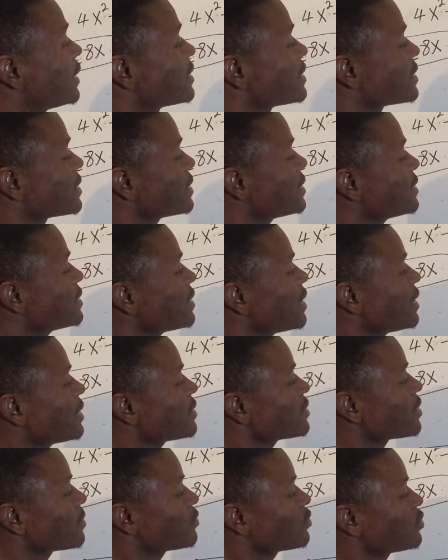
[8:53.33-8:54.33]
it is easier
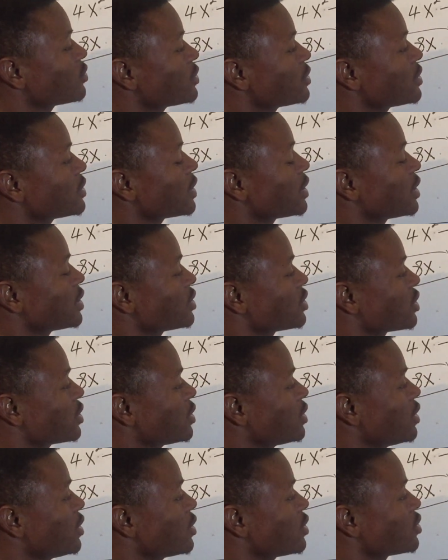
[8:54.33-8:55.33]
in substituting into
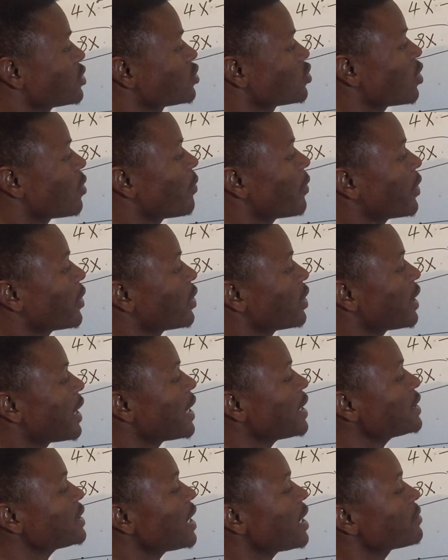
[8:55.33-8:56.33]

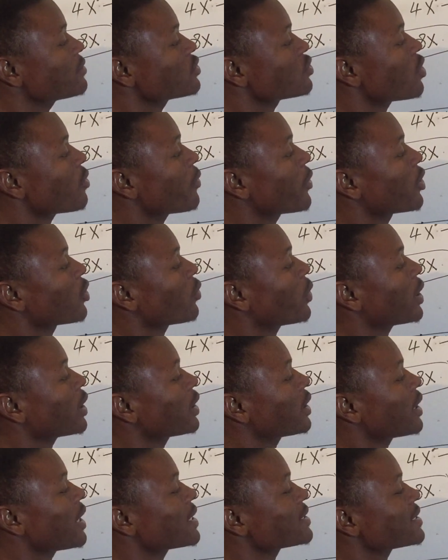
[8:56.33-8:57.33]
0.9 times
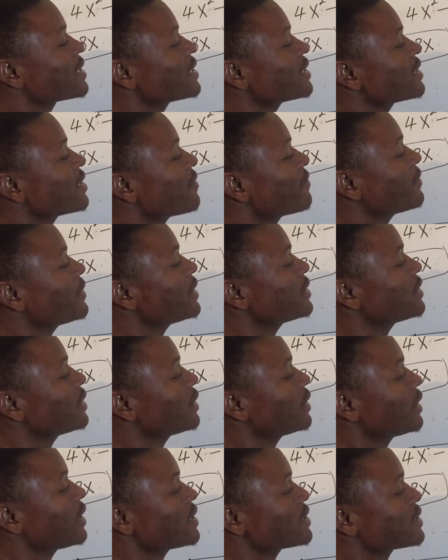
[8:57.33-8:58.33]
0.1 nasan
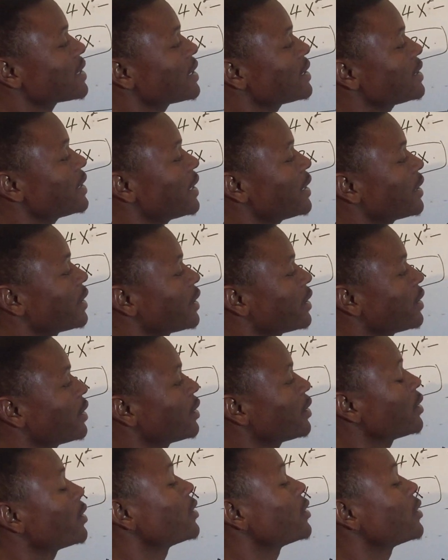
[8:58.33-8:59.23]
definitely less than 10.